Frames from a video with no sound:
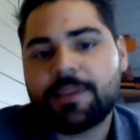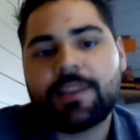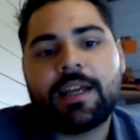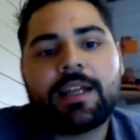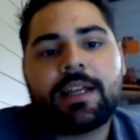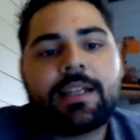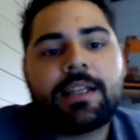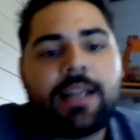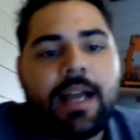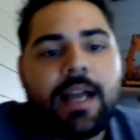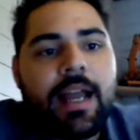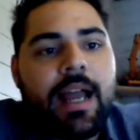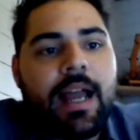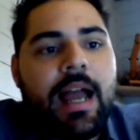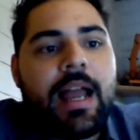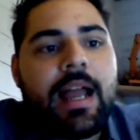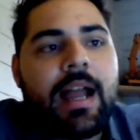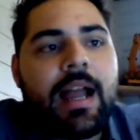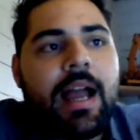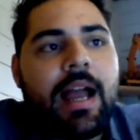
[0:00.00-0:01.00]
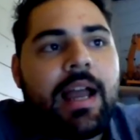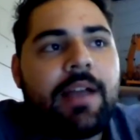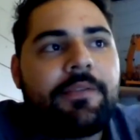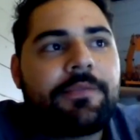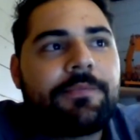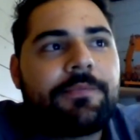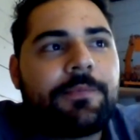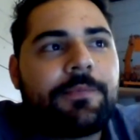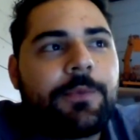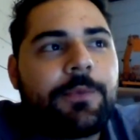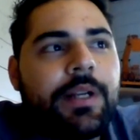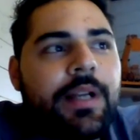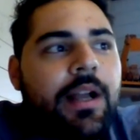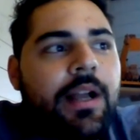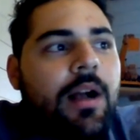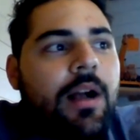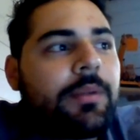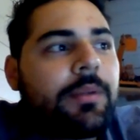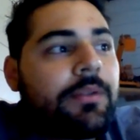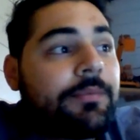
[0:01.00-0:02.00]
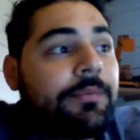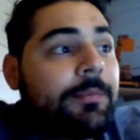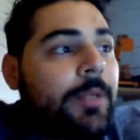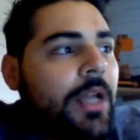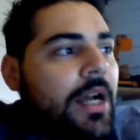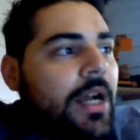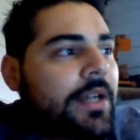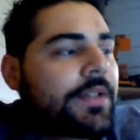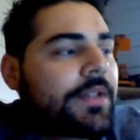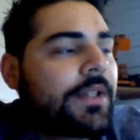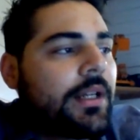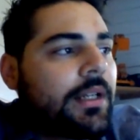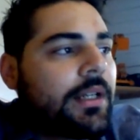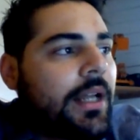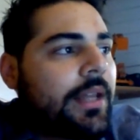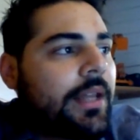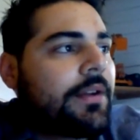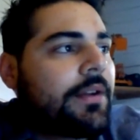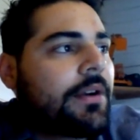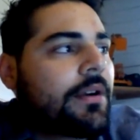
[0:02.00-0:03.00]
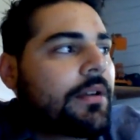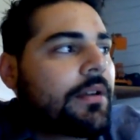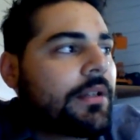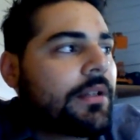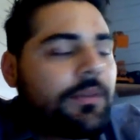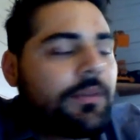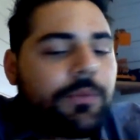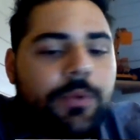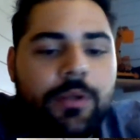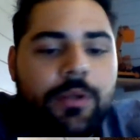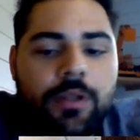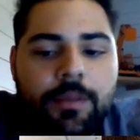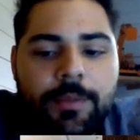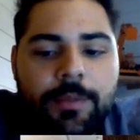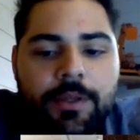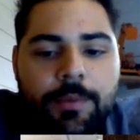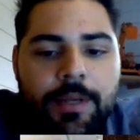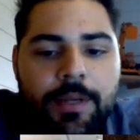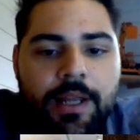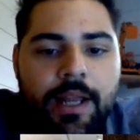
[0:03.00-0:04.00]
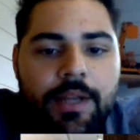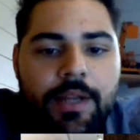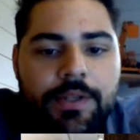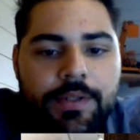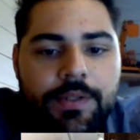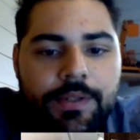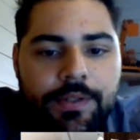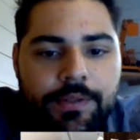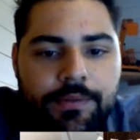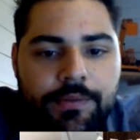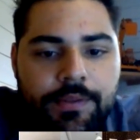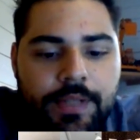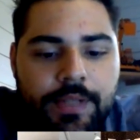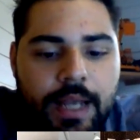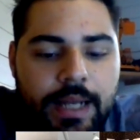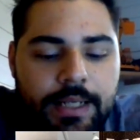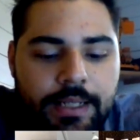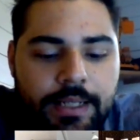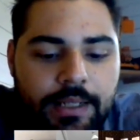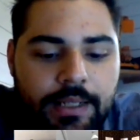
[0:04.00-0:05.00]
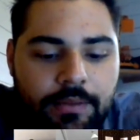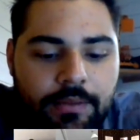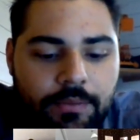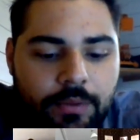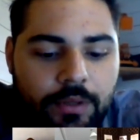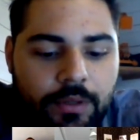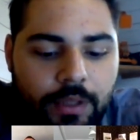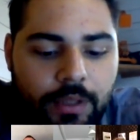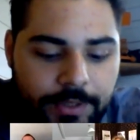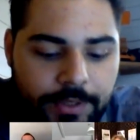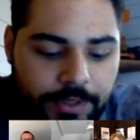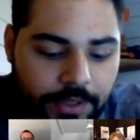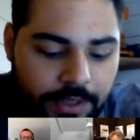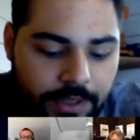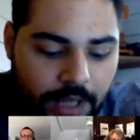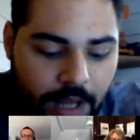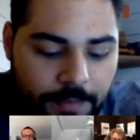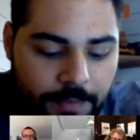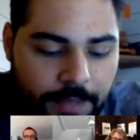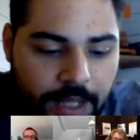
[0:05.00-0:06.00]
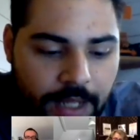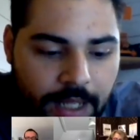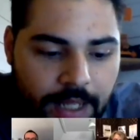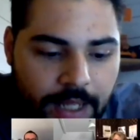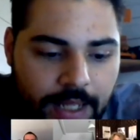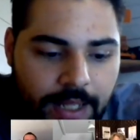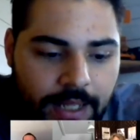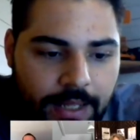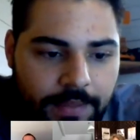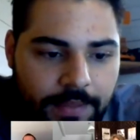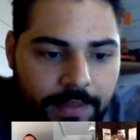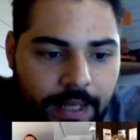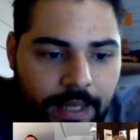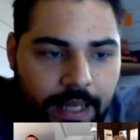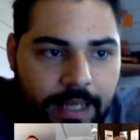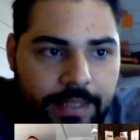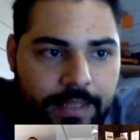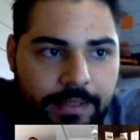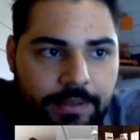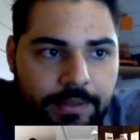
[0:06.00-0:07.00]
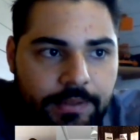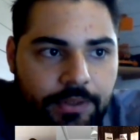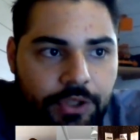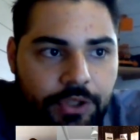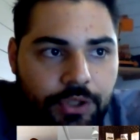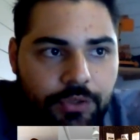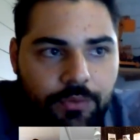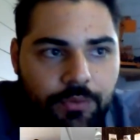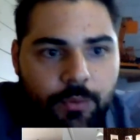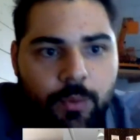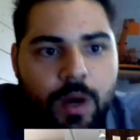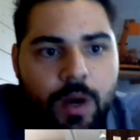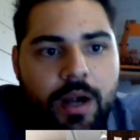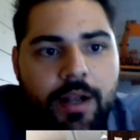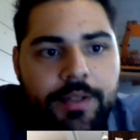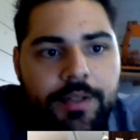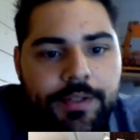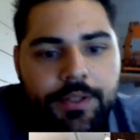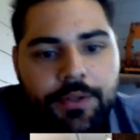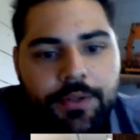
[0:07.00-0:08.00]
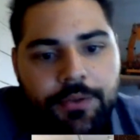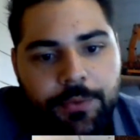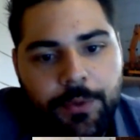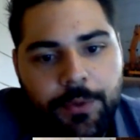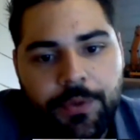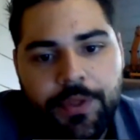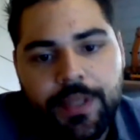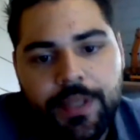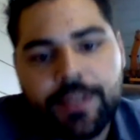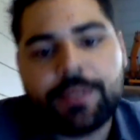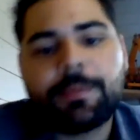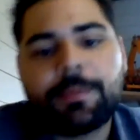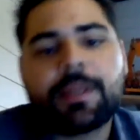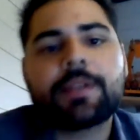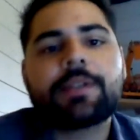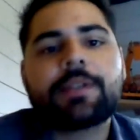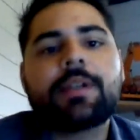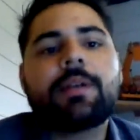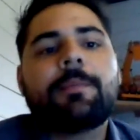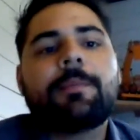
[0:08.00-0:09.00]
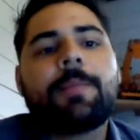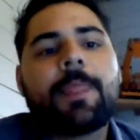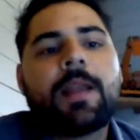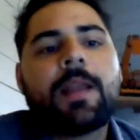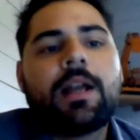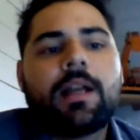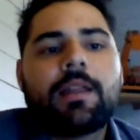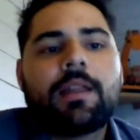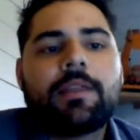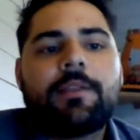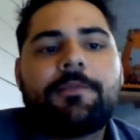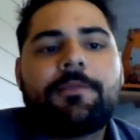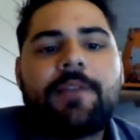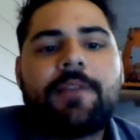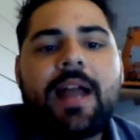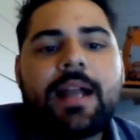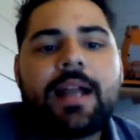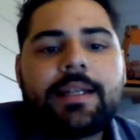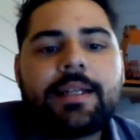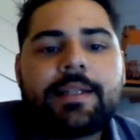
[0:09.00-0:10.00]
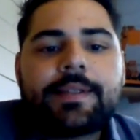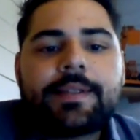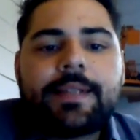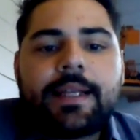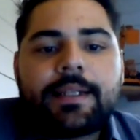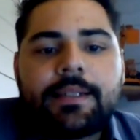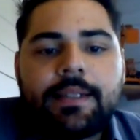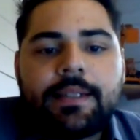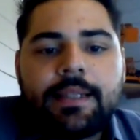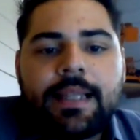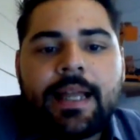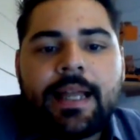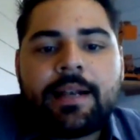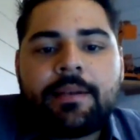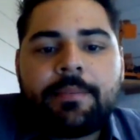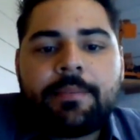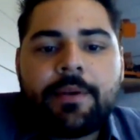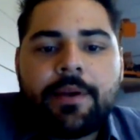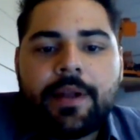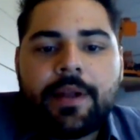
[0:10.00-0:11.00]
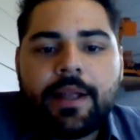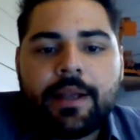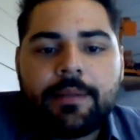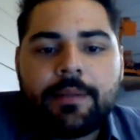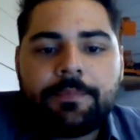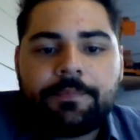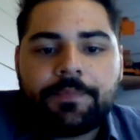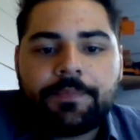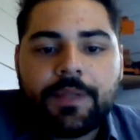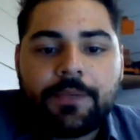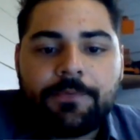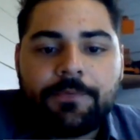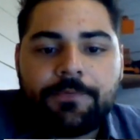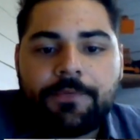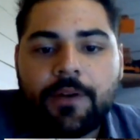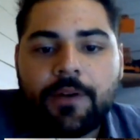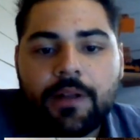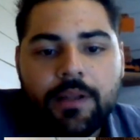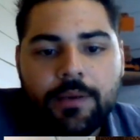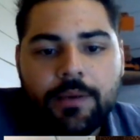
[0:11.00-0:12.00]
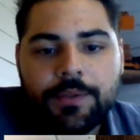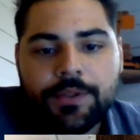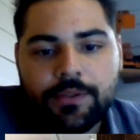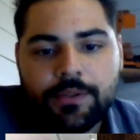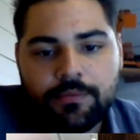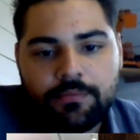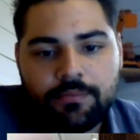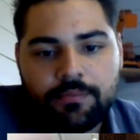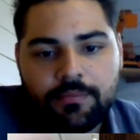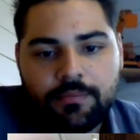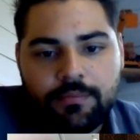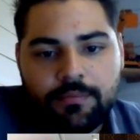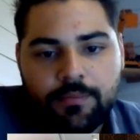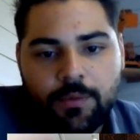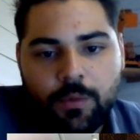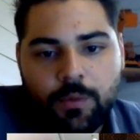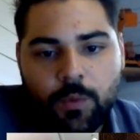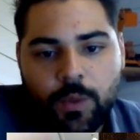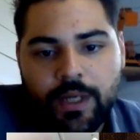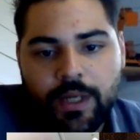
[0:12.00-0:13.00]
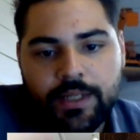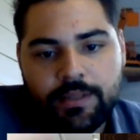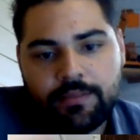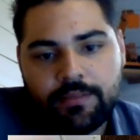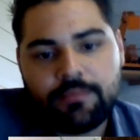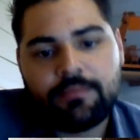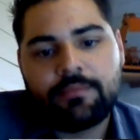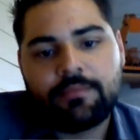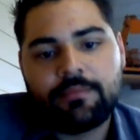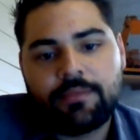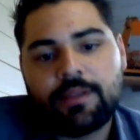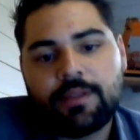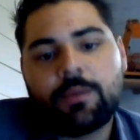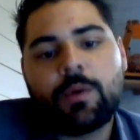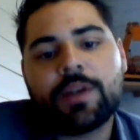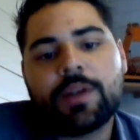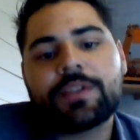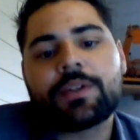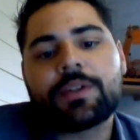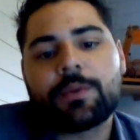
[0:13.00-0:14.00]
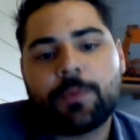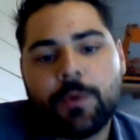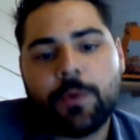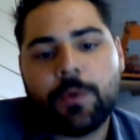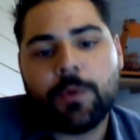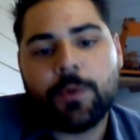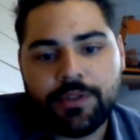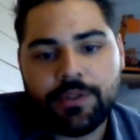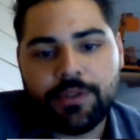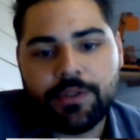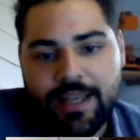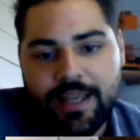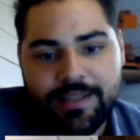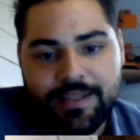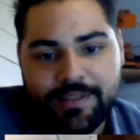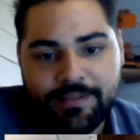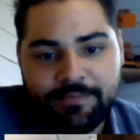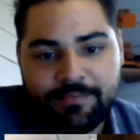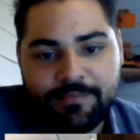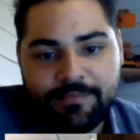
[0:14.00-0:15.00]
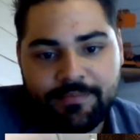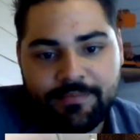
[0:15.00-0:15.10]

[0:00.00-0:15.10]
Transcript: that I have written a couple of blogs and they're on Root Global Communications site, rootglobal.com, that walk us through these, because the fact is that Latin America follows what the Western world says.